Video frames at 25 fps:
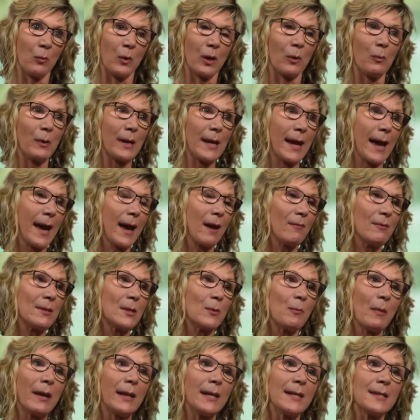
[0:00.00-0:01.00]
where we have
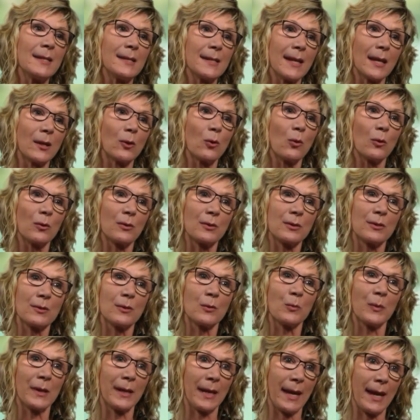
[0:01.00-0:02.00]
as many stakeholders
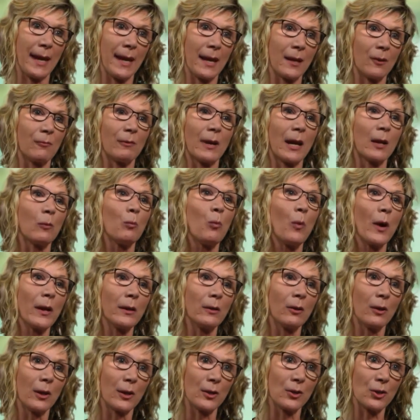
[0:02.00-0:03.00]
as we can around
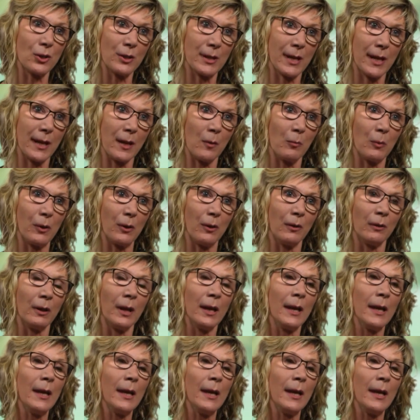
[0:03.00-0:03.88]
one large table,